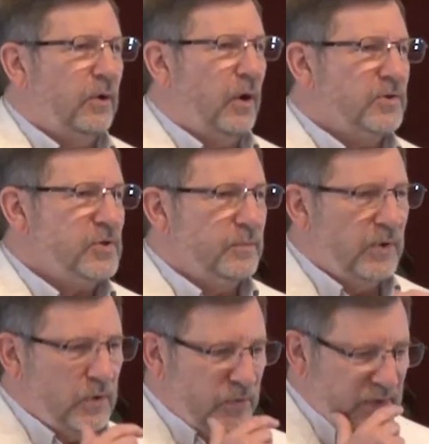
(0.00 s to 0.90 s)
There are some
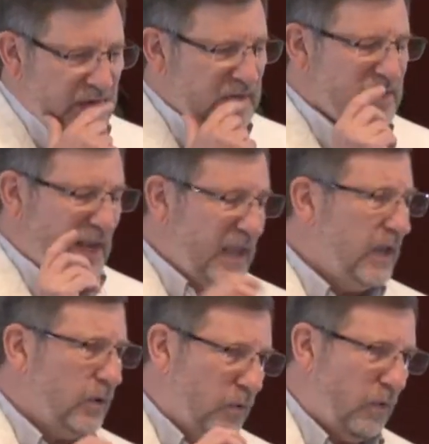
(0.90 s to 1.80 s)
new things
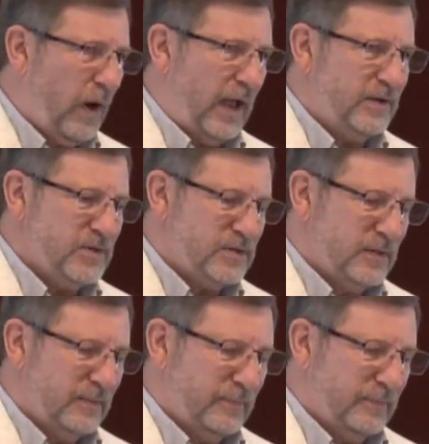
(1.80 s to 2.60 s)
in Christ.